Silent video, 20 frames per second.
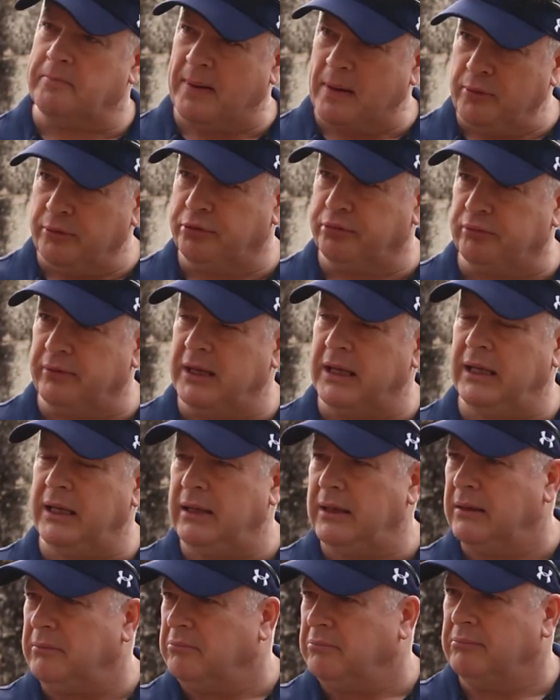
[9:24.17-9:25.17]
about
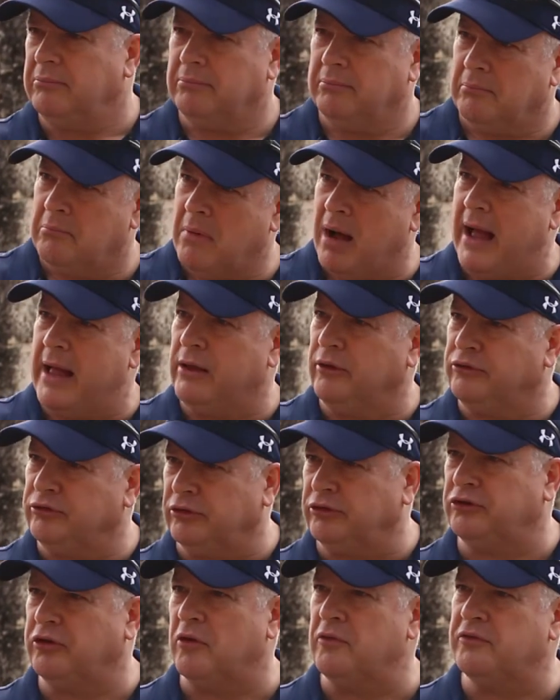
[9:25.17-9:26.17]
3 miles
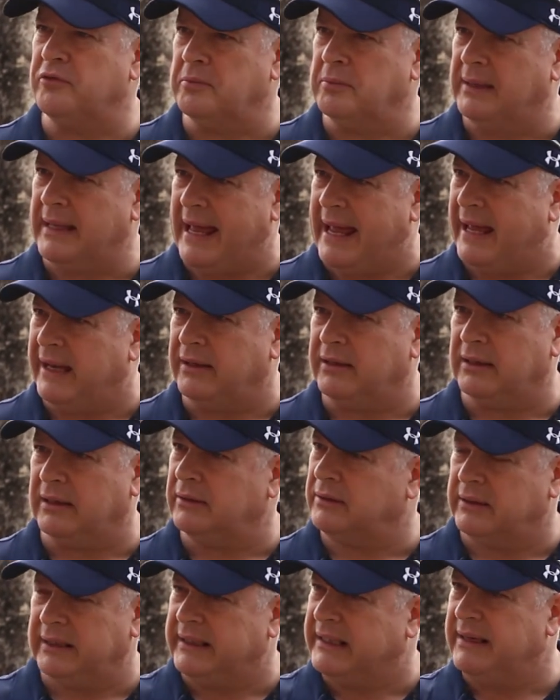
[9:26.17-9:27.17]
or so from land,
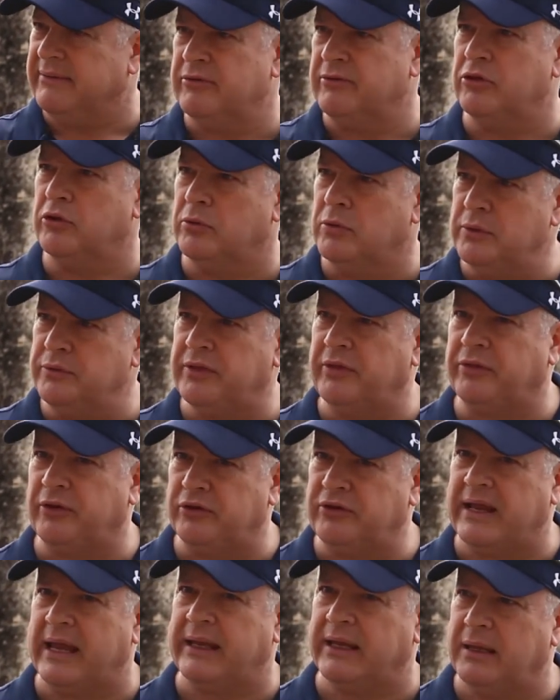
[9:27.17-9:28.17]
given the route that they're
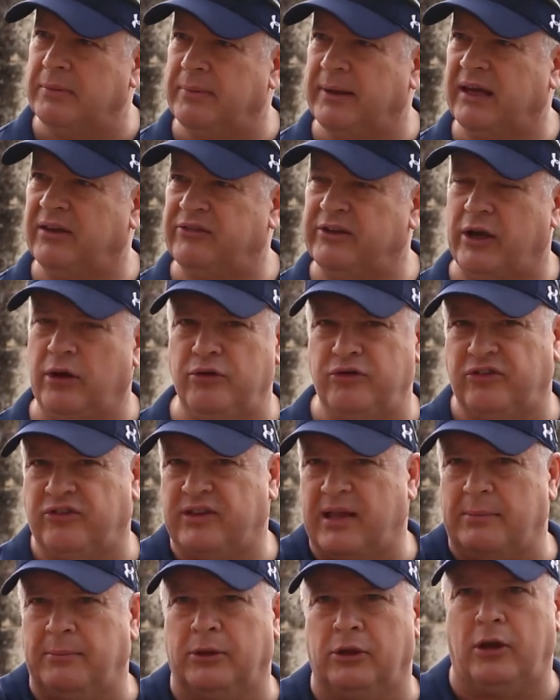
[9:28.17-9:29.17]
taking, because they don't just
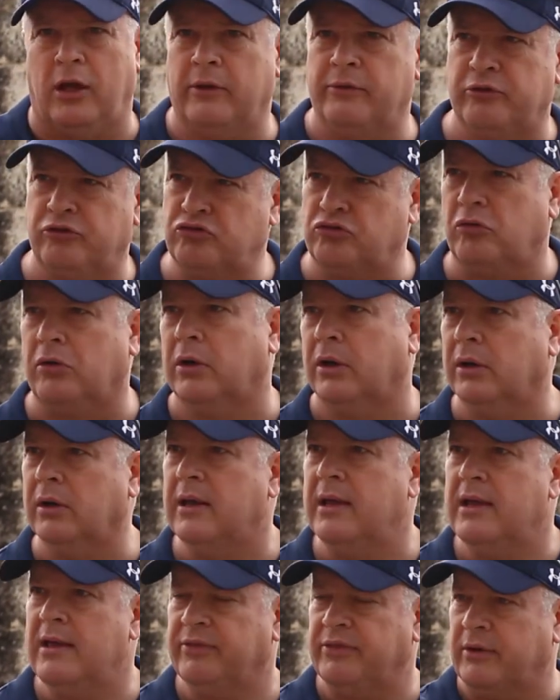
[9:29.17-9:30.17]
come along the shore.
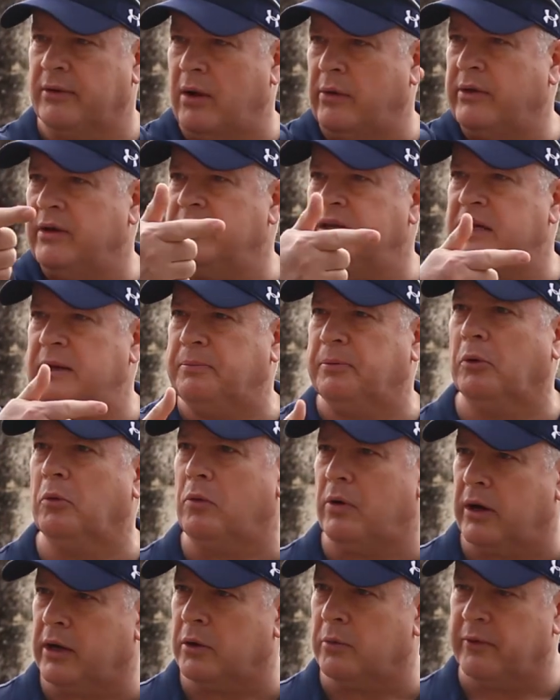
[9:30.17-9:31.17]
They're out in deeper
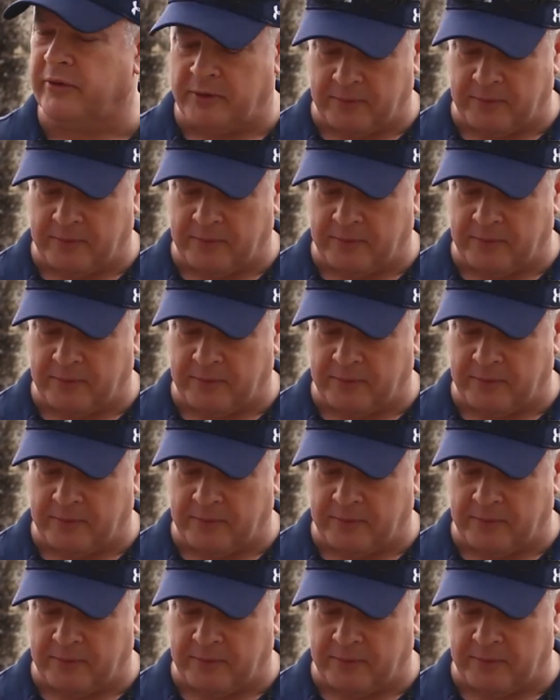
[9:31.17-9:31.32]
water where